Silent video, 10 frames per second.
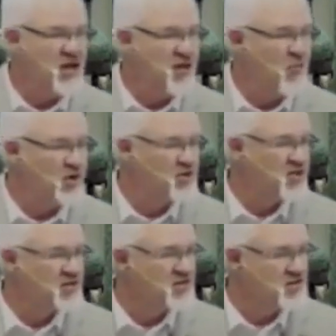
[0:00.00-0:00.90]
and what
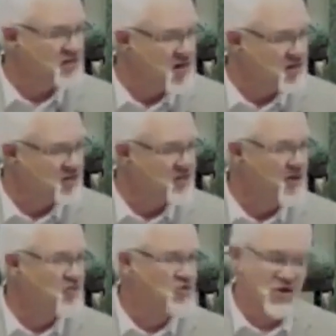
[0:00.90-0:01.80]
Jesus says to
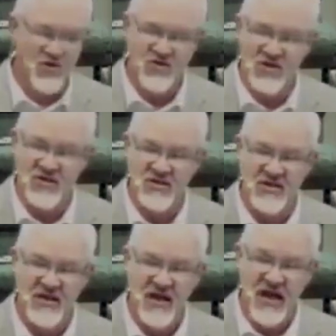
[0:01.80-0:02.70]
those churches.
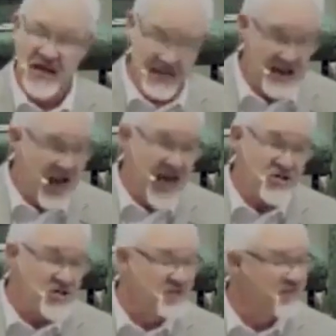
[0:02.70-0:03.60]
And it
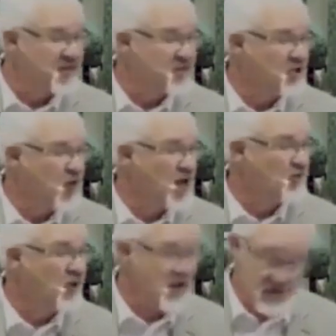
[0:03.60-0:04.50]
actually fits quite
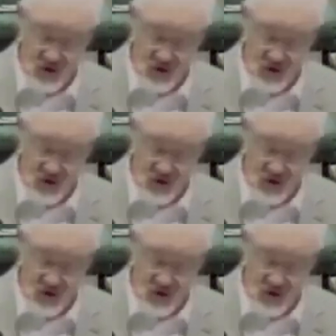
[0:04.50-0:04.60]
well. The